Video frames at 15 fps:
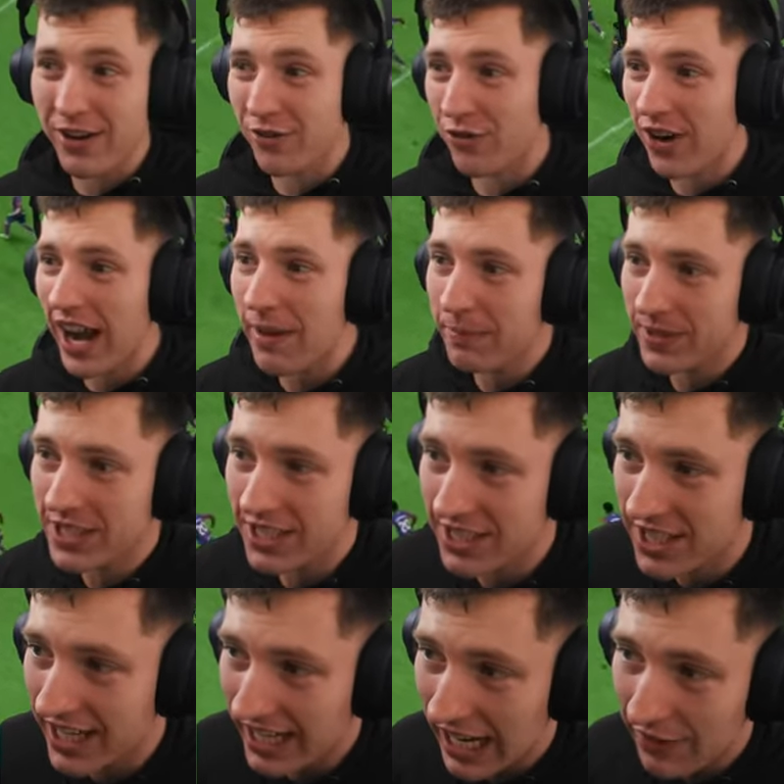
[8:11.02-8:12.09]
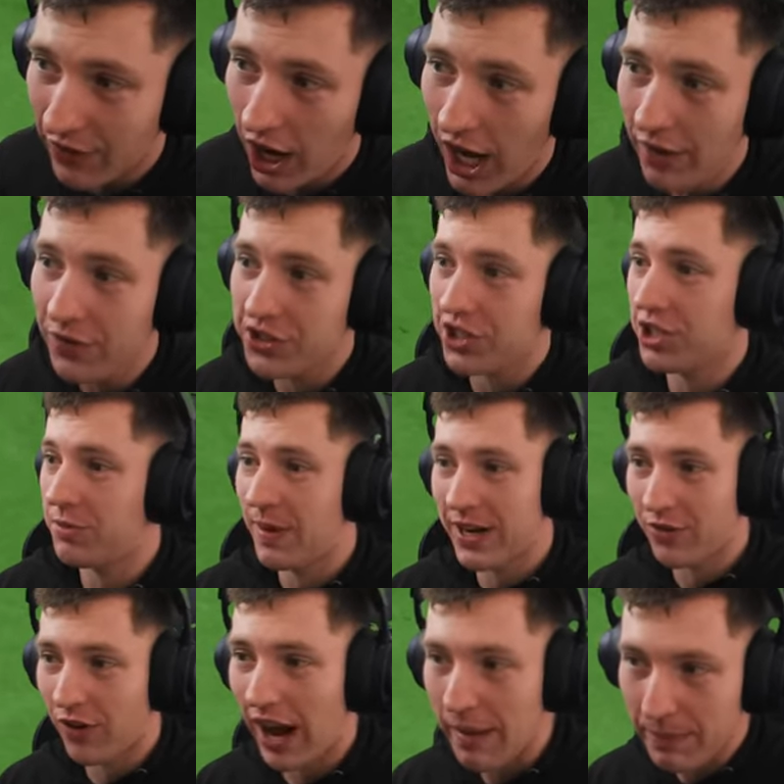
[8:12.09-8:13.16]
have been rampant in the second half. Iverson's
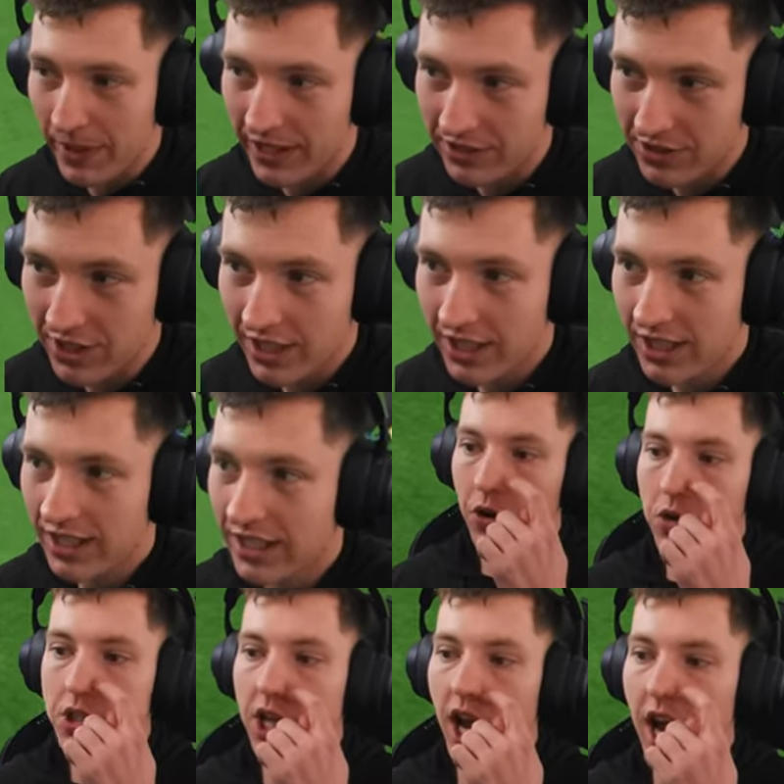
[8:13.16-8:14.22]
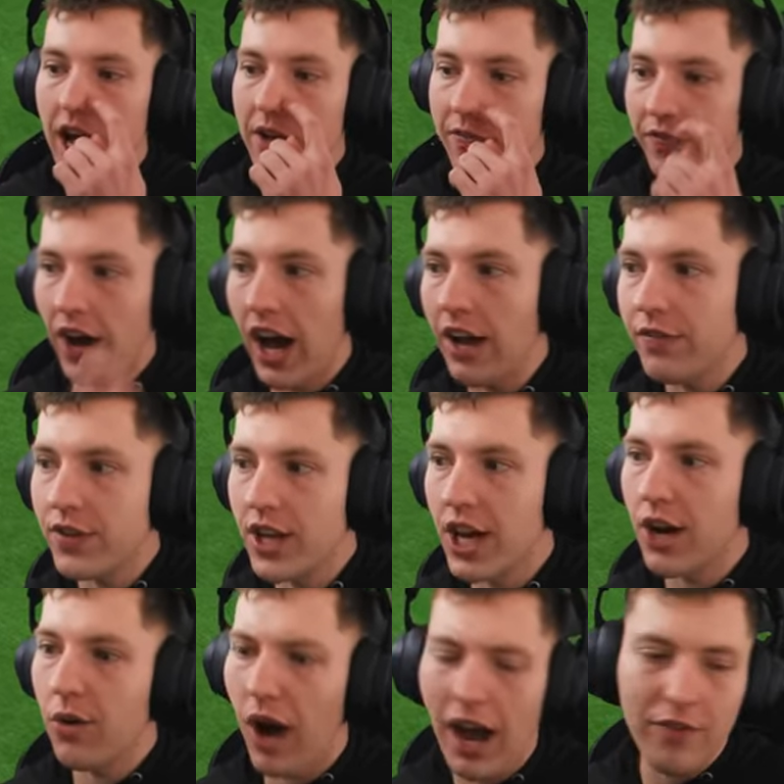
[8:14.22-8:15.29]
been rampant. Full time, 5-0.
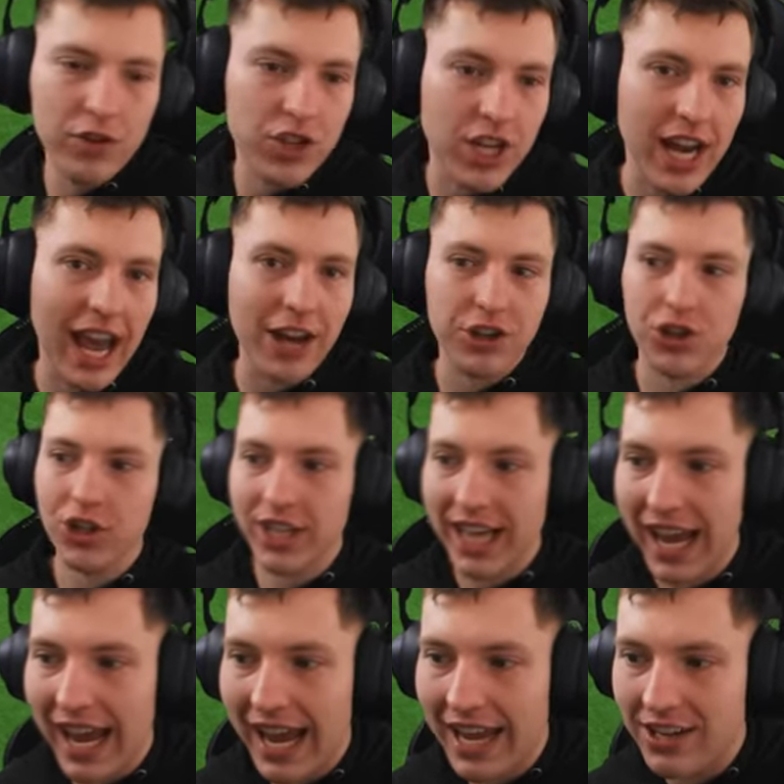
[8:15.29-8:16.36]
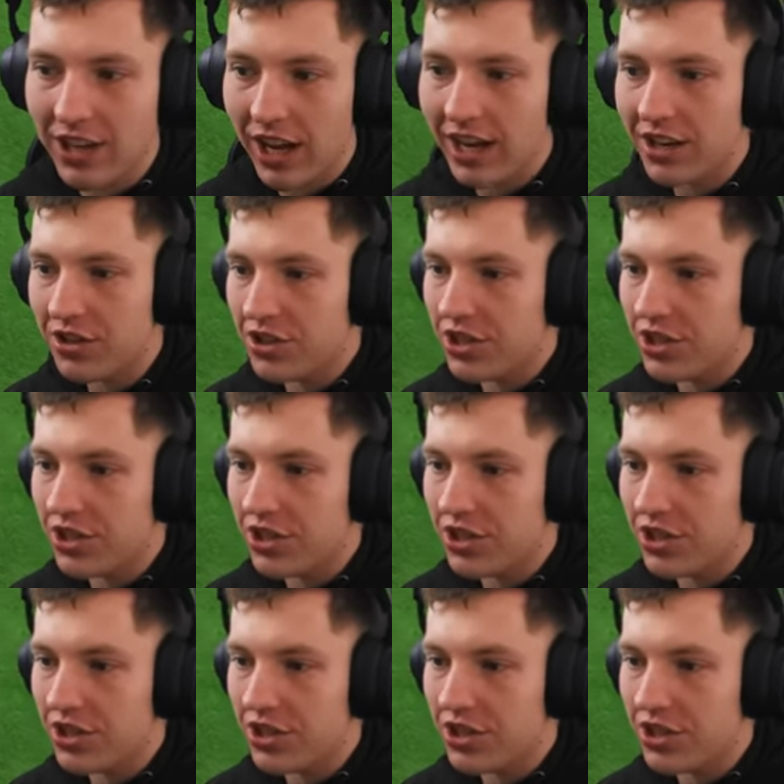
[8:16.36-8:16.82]
Iversen hat-trick and an